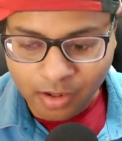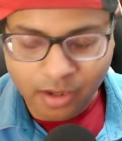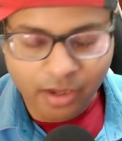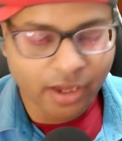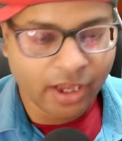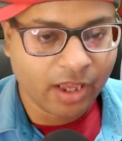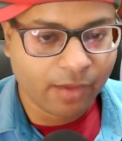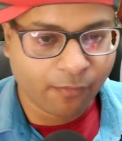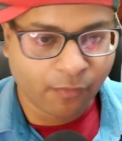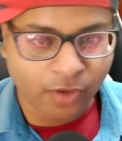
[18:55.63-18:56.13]

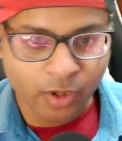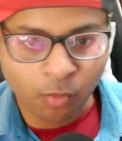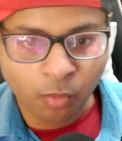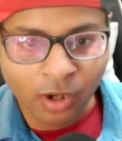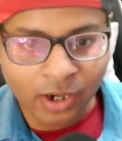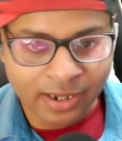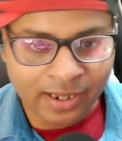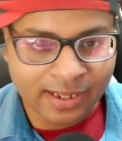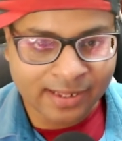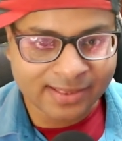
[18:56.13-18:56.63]

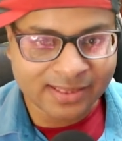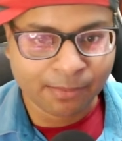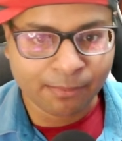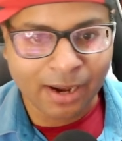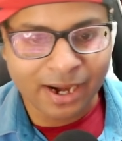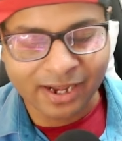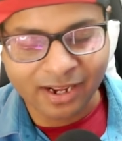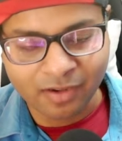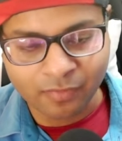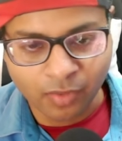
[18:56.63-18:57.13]
Everyone in the
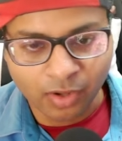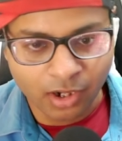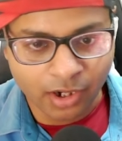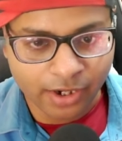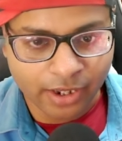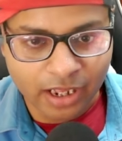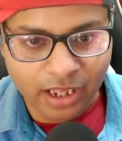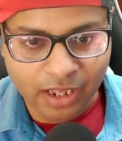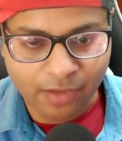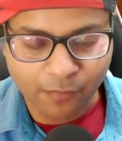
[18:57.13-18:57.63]

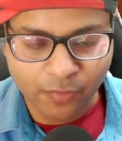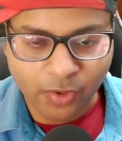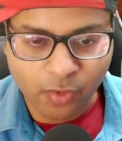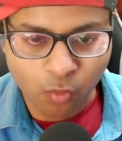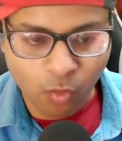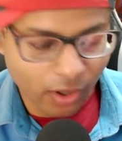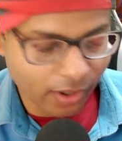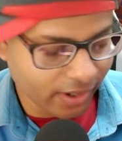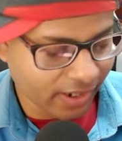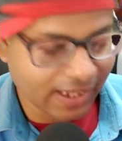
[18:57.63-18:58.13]
battlefield,
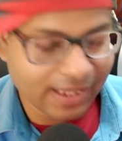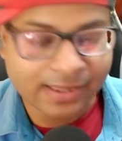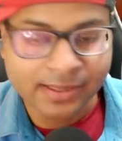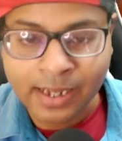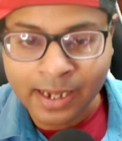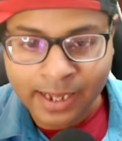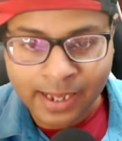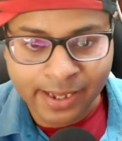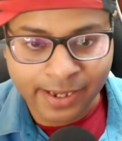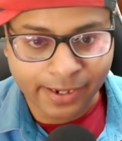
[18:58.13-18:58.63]
everyone in
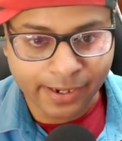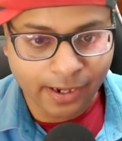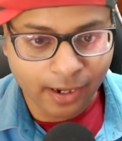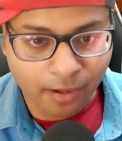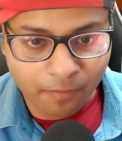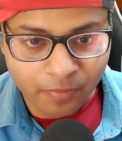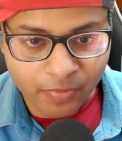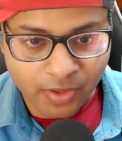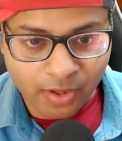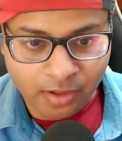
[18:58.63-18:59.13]
the
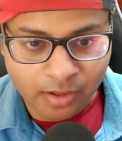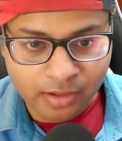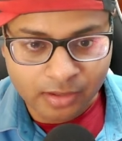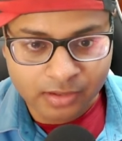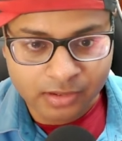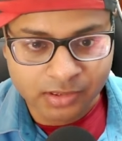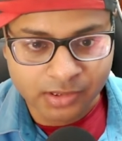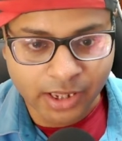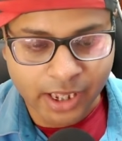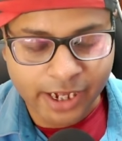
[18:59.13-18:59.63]
arena,
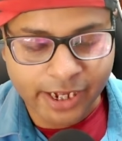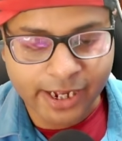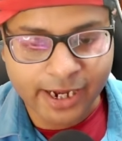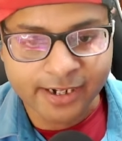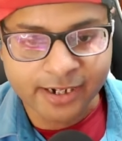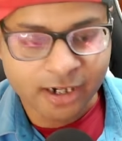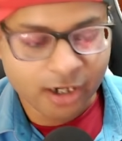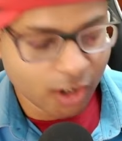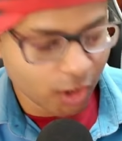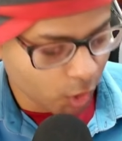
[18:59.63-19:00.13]
they
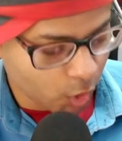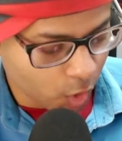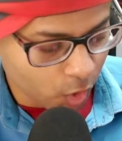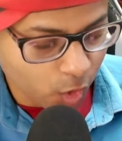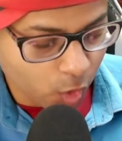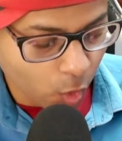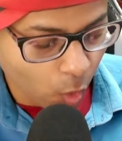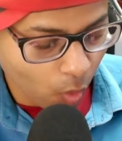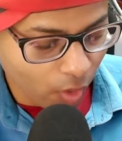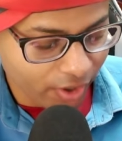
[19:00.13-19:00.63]
get
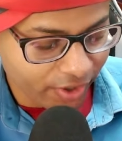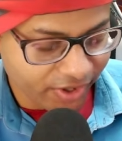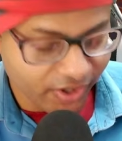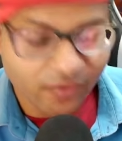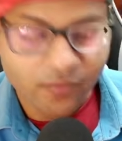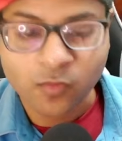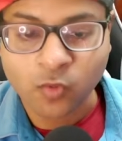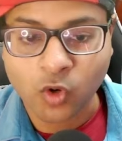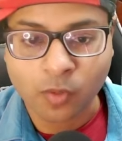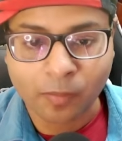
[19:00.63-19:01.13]

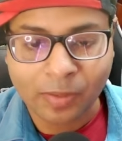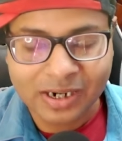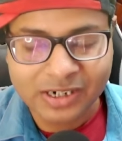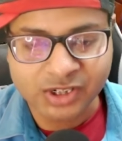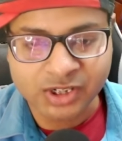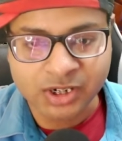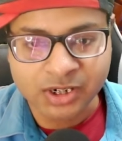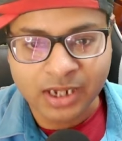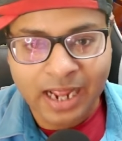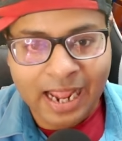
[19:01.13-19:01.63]

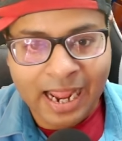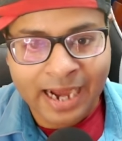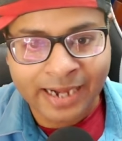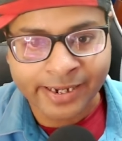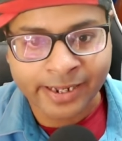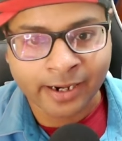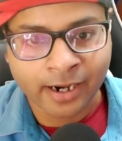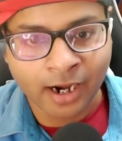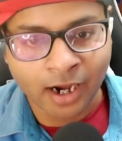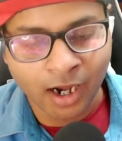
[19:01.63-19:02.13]
24%
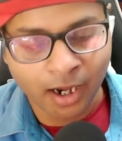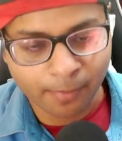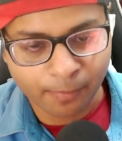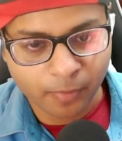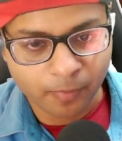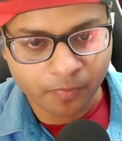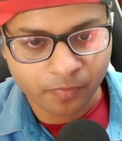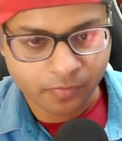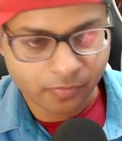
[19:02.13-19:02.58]
attack up.